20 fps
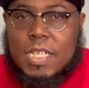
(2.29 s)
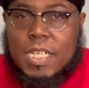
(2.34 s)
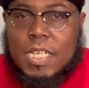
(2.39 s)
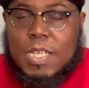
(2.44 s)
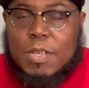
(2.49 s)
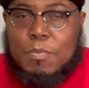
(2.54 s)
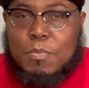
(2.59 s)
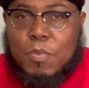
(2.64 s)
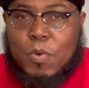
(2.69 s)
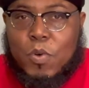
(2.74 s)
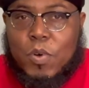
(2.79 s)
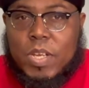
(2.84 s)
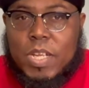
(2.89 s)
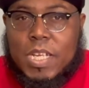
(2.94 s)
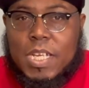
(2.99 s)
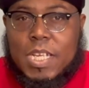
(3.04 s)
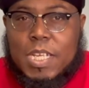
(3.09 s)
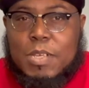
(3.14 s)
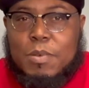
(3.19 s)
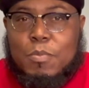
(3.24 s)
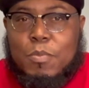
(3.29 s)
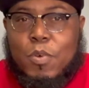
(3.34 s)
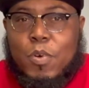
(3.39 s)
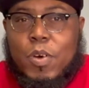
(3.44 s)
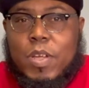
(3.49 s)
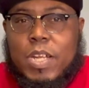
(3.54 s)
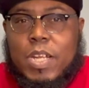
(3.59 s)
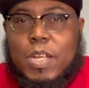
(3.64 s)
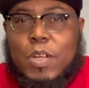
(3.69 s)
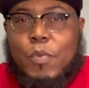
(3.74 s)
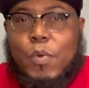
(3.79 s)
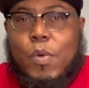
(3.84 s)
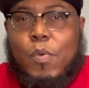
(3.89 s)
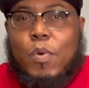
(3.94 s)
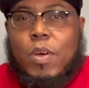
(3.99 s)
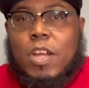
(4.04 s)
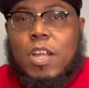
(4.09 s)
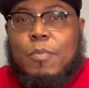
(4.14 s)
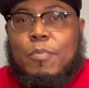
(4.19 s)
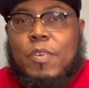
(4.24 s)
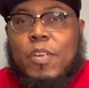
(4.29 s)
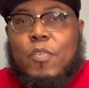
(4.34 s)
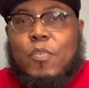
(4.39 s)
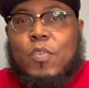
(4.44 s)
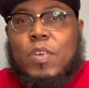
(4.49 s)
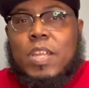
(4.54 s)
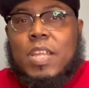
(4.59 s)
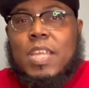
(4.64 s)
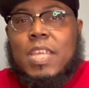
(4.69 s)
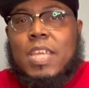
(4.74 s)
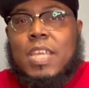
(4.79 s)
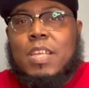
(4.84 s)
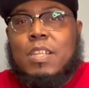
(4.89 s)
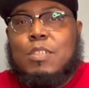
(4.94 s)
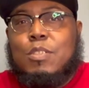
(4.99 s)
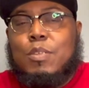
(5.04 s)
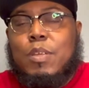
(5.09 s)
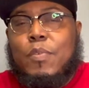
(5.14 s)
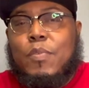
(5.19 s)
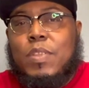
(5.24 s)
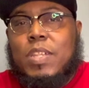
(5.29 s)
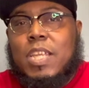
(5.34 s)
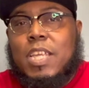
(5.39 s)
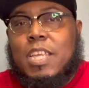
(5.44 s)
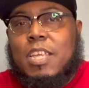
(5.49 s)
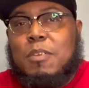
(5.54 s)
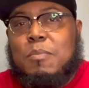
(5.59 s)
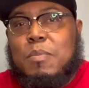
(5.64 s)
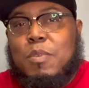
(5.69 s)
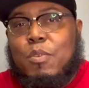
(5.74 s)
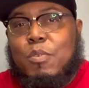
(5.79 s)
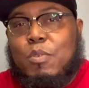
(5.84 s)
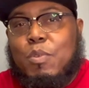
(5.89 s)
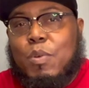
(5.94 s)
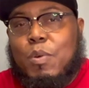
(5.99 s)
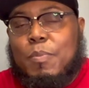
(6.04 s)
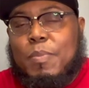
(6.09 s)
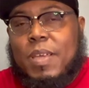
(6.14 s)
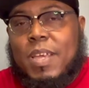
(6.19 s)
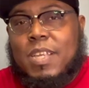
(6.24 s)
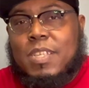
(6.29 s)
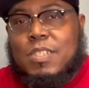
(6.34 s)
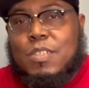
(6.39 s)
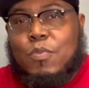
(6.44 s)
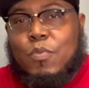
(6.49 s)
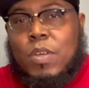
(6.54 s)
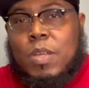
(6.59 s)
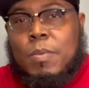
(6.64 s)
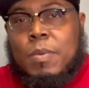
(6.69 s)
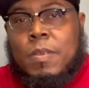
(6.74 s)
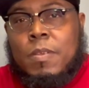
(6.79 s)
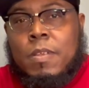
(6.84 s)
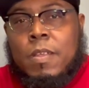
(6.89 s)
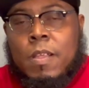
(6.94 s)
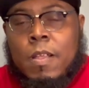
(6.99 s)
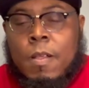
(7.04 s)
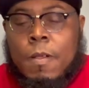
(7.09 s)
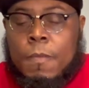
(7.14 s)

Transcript: Good morning, good morning. We welcome everyone again to Everyday Communion with Pastor Raymond.